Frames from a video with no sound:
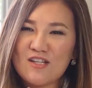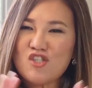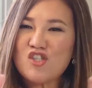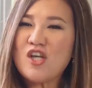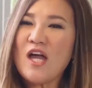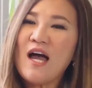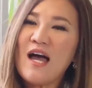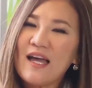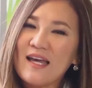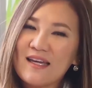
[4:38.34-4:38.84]

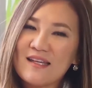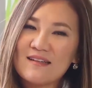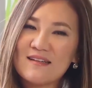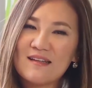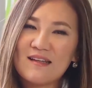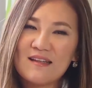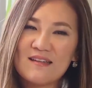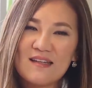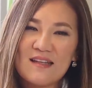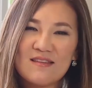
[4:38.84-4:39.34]
shine
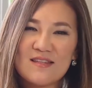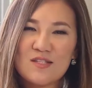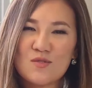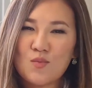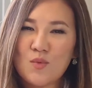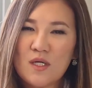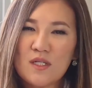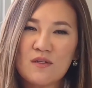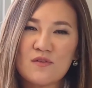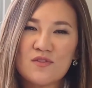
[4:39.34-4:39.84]
in
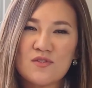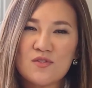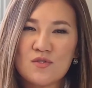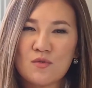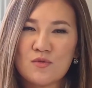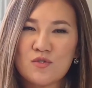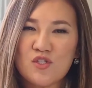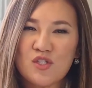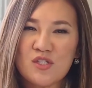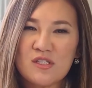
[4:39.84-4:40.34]
this world of
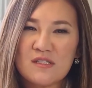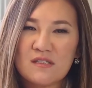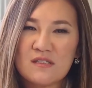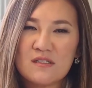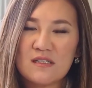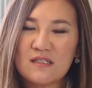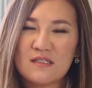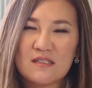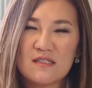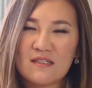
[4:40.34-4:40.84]

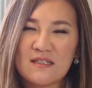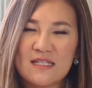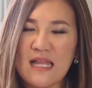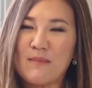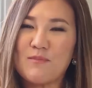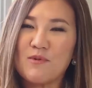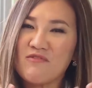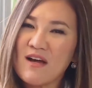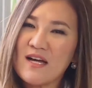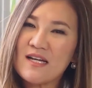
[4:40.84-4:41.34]
social,
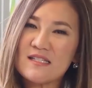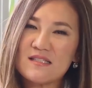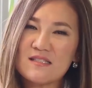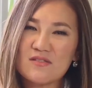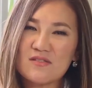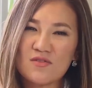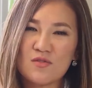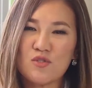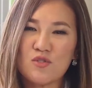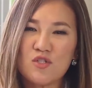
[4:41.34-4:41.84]

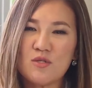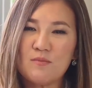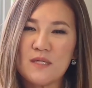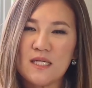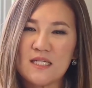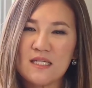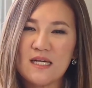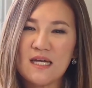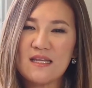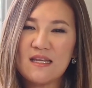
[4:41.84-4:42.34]
glamorized social
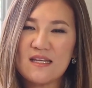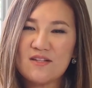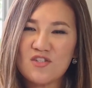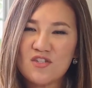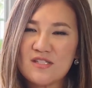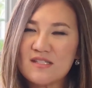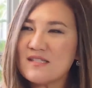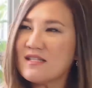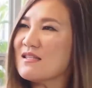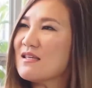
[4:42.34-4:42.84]
media, and
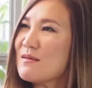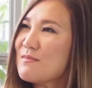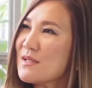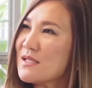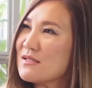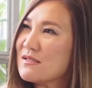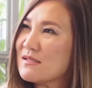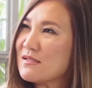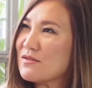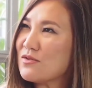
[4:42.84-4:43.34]
just see them
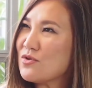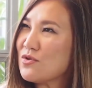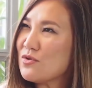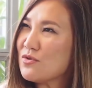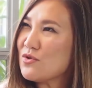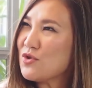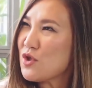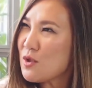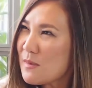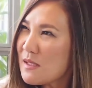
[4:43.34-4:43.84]
as
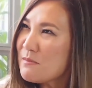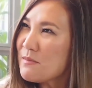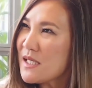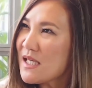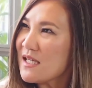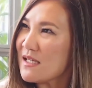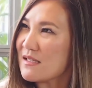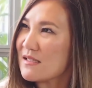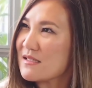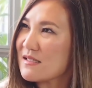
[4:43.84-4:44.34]
human
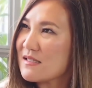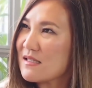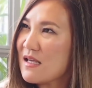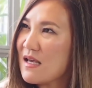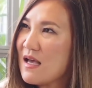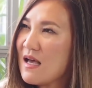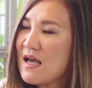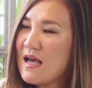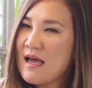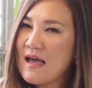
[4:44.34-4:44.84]
beings.
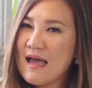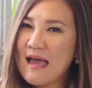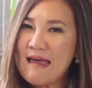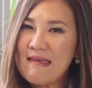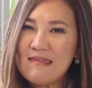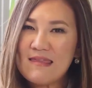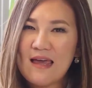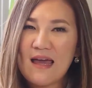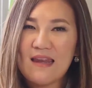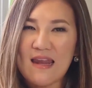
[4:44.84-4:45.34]

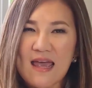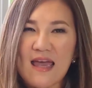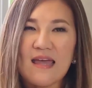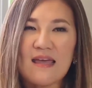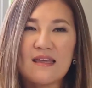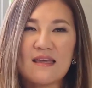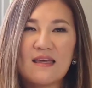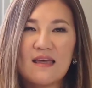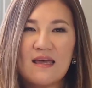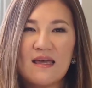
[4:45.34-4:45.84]
And that,
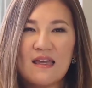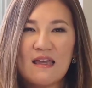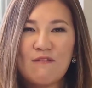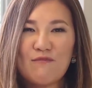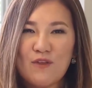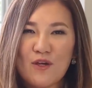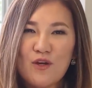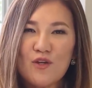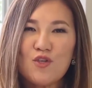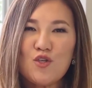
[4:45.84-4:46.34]
hey,
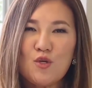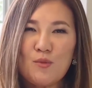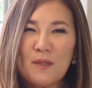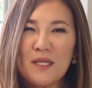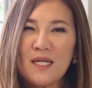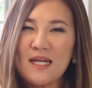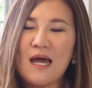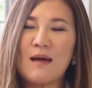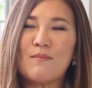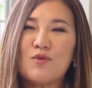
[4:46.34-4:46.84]
if they're
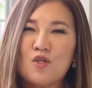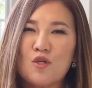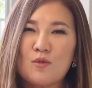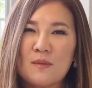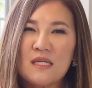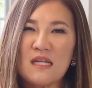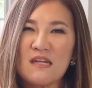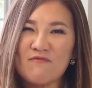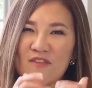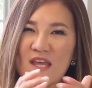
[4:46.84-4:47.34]
human and I'm
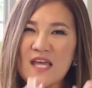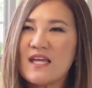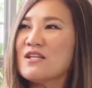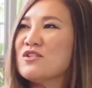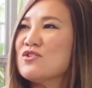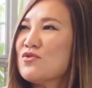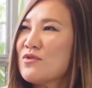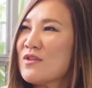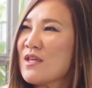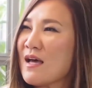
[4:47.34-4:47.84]
human, if they
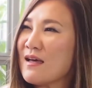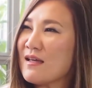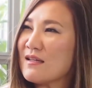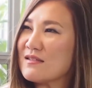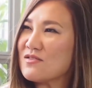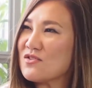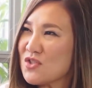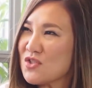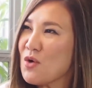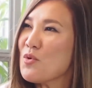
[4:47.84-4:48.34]
can do
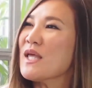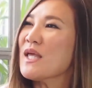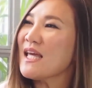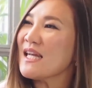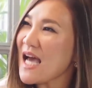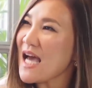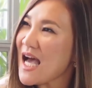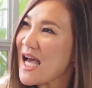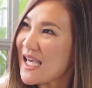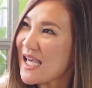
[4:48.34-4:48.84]
that, so
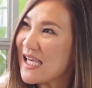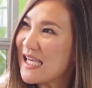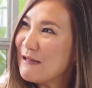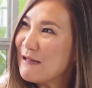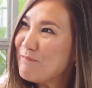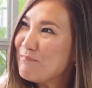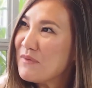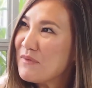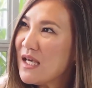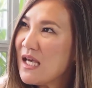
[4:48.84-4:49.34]
can I.
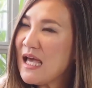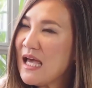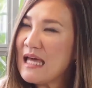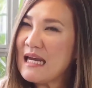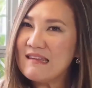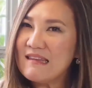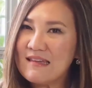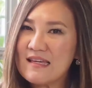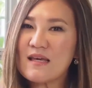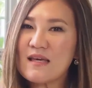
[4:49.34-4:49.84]

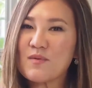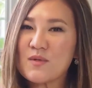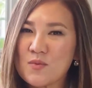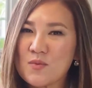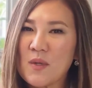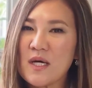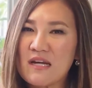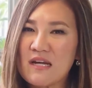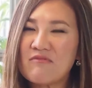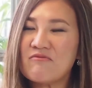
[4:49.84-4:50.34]
And I think that
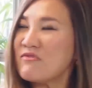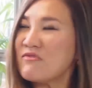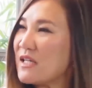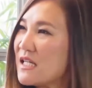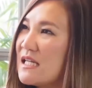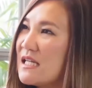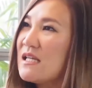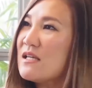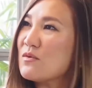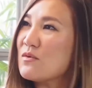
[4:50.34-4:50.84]
was what I
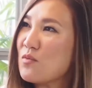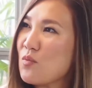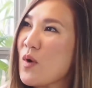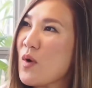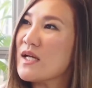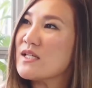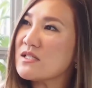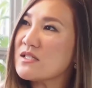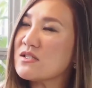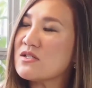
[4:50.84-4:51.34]
really
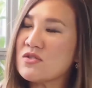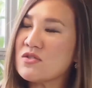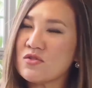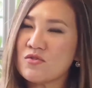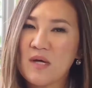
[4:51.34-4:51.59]
wanted to